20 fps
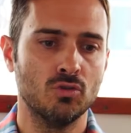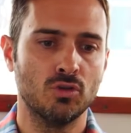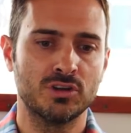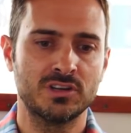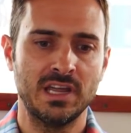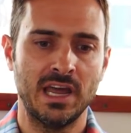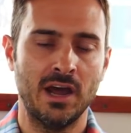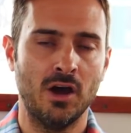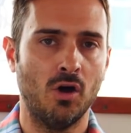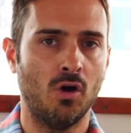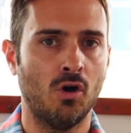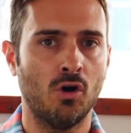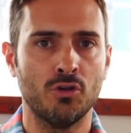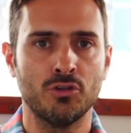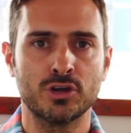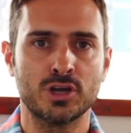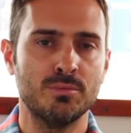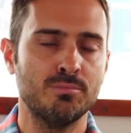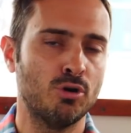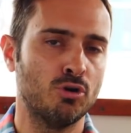looked at all
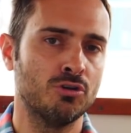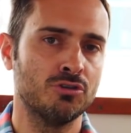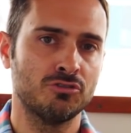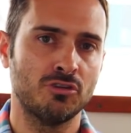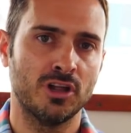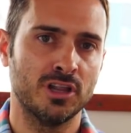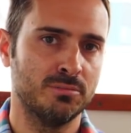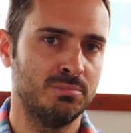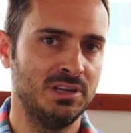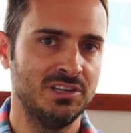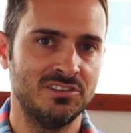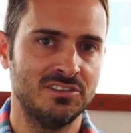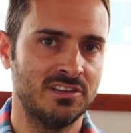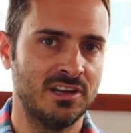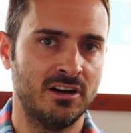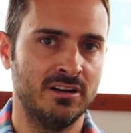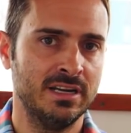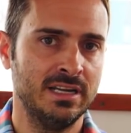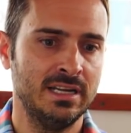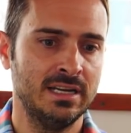the components, all the pieces that
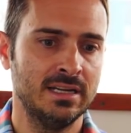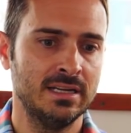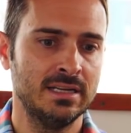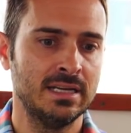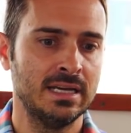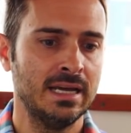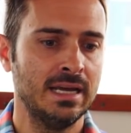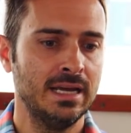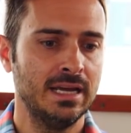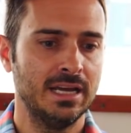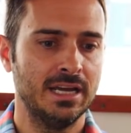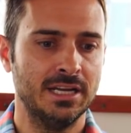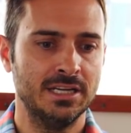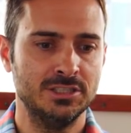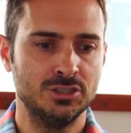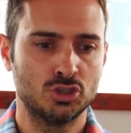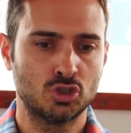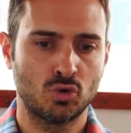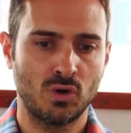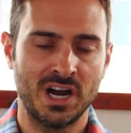are needed,
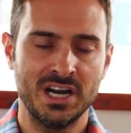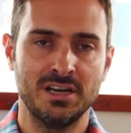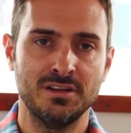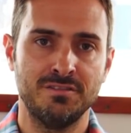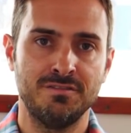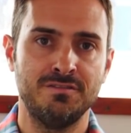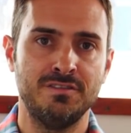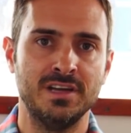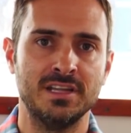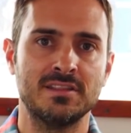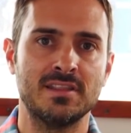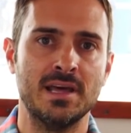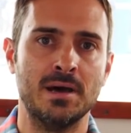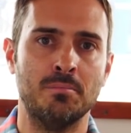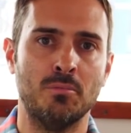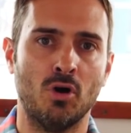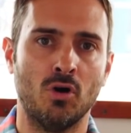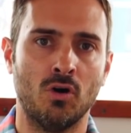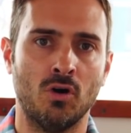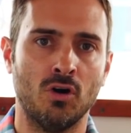and tried to fit
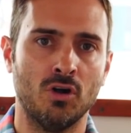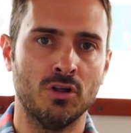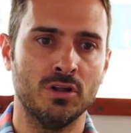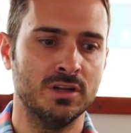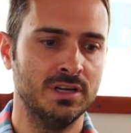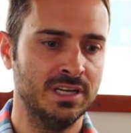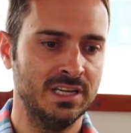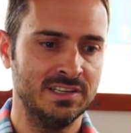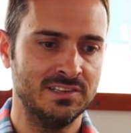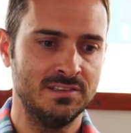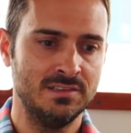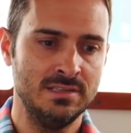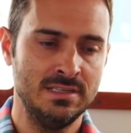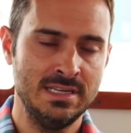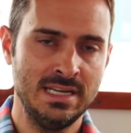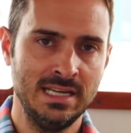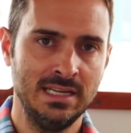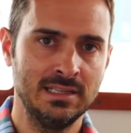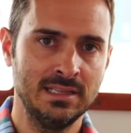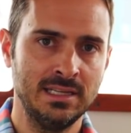them all as
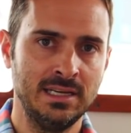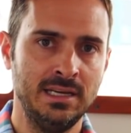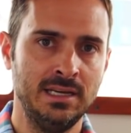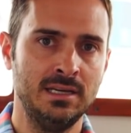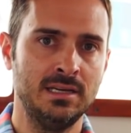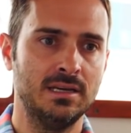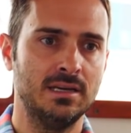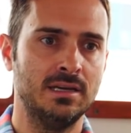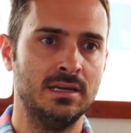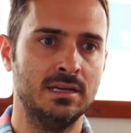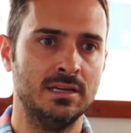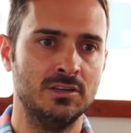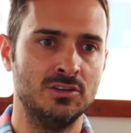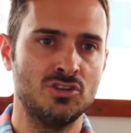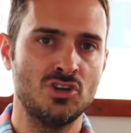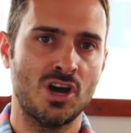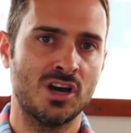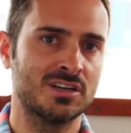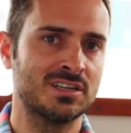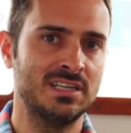neatly and
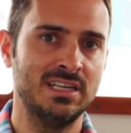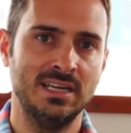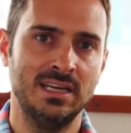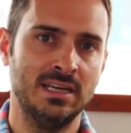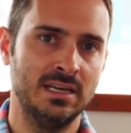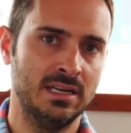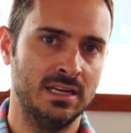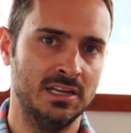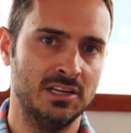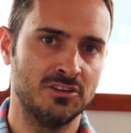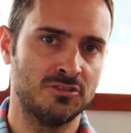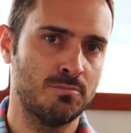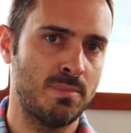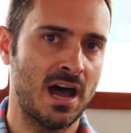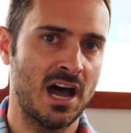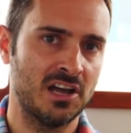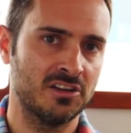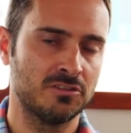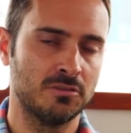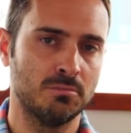tucked in as
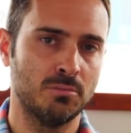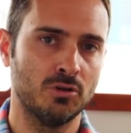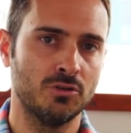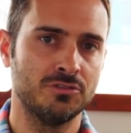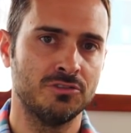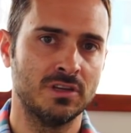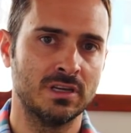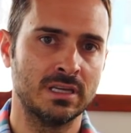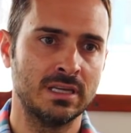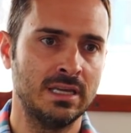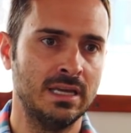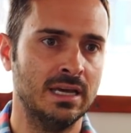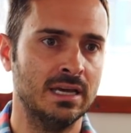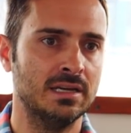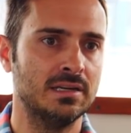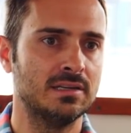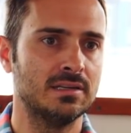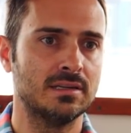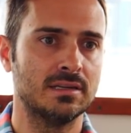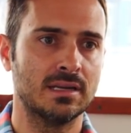possible to
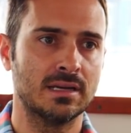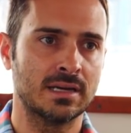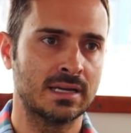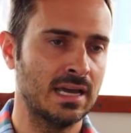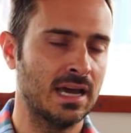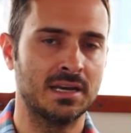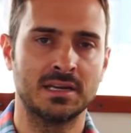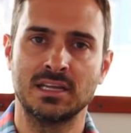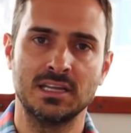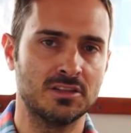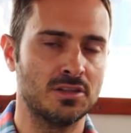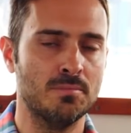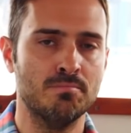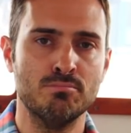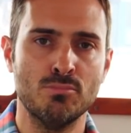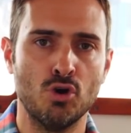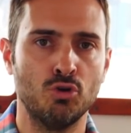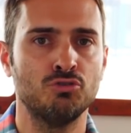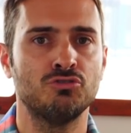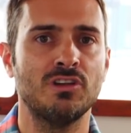get the
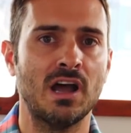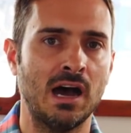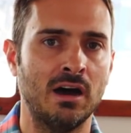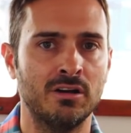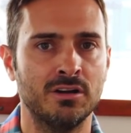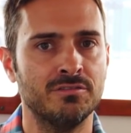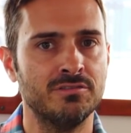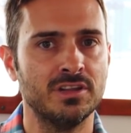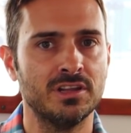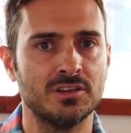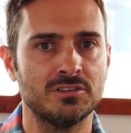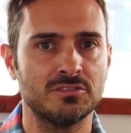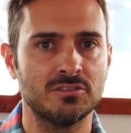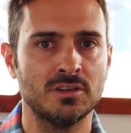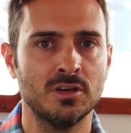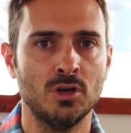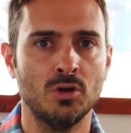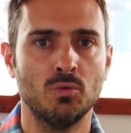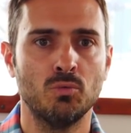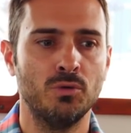most out of this
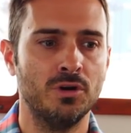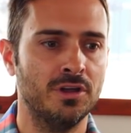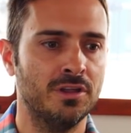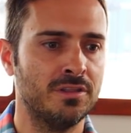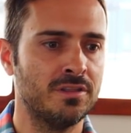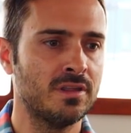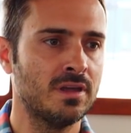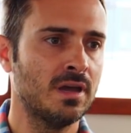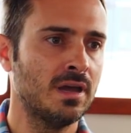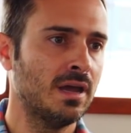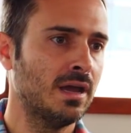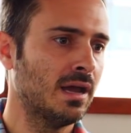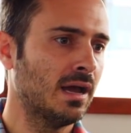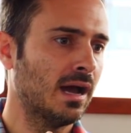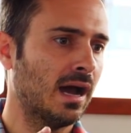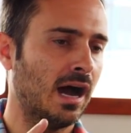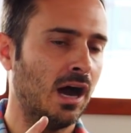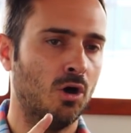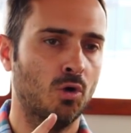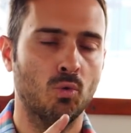
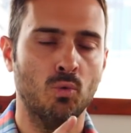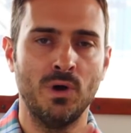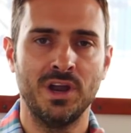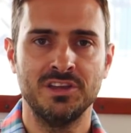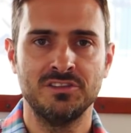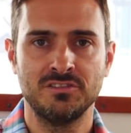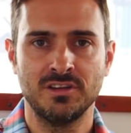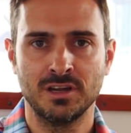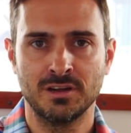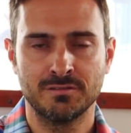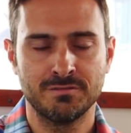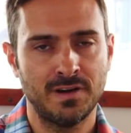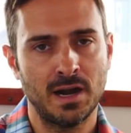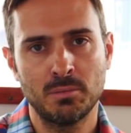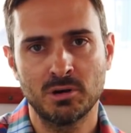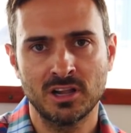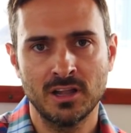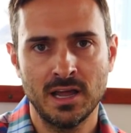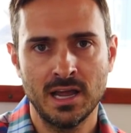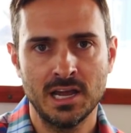without wasting
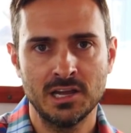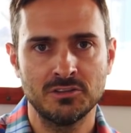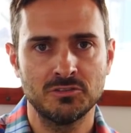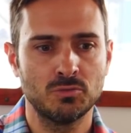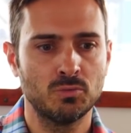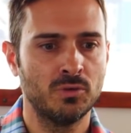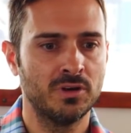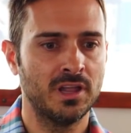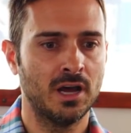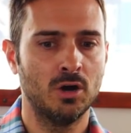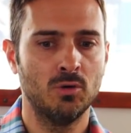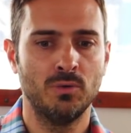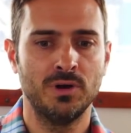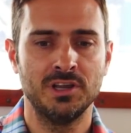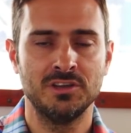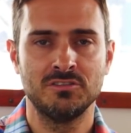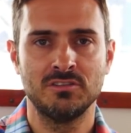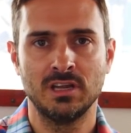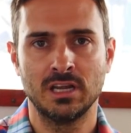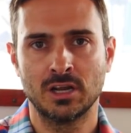fiberglass, without
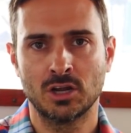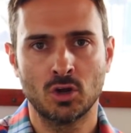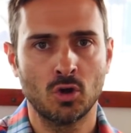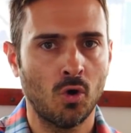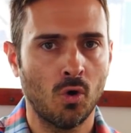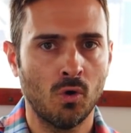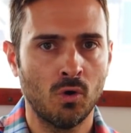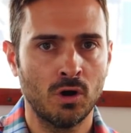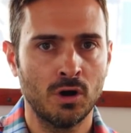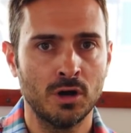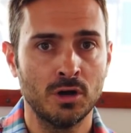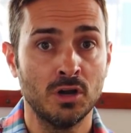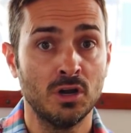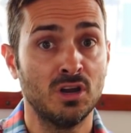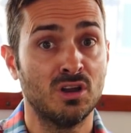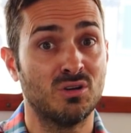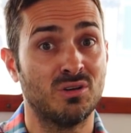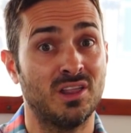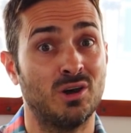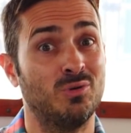wasting core,
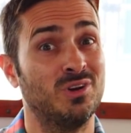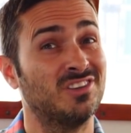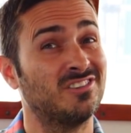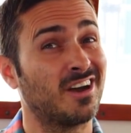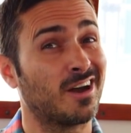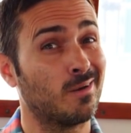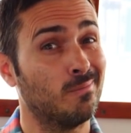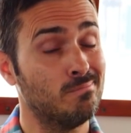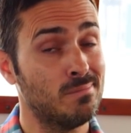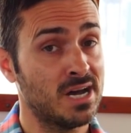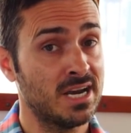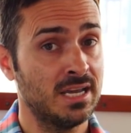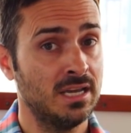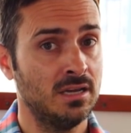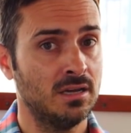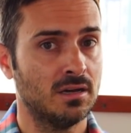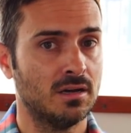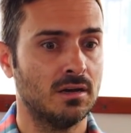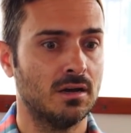without wasting our money,